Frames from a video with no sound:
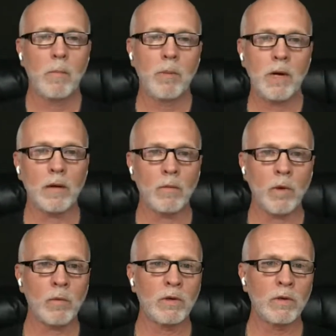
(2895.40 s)
But
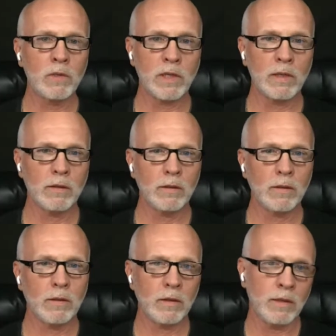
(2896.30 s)
what we're losing
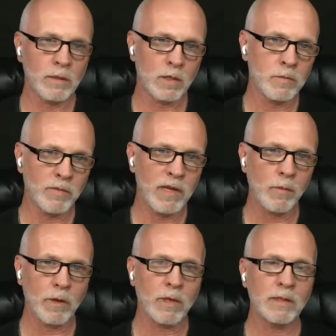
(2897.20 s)
in terms of
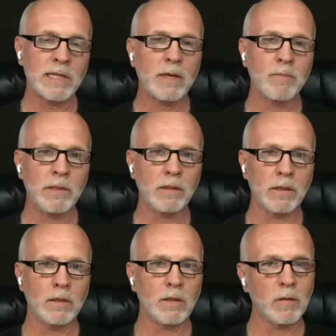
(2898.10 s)
networking is that
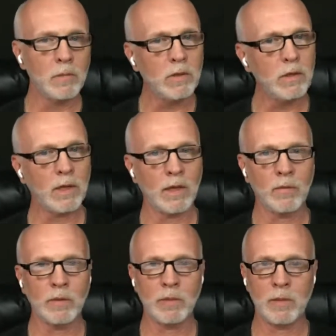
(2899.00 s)
ability to
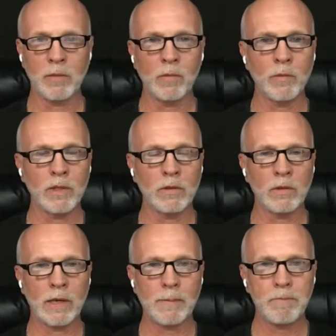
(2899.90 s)
communicate with people when we
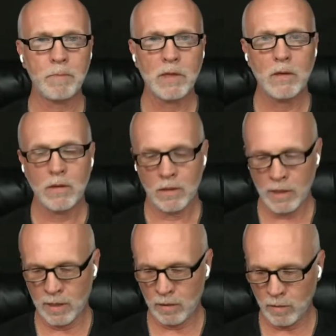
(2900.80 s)
do that.
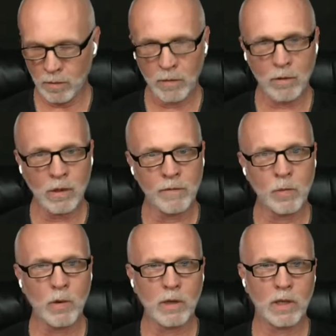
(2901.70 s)
And if
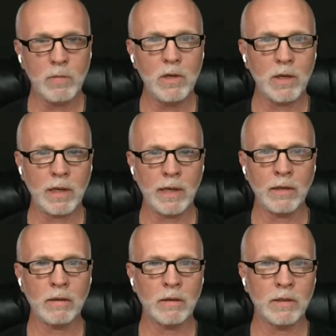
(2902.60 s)
you want to
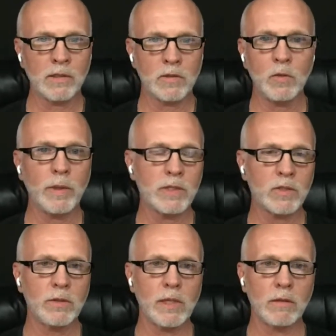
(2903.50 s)
communicate, it's a two-way
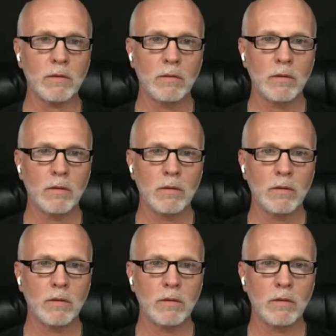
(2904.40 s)
street.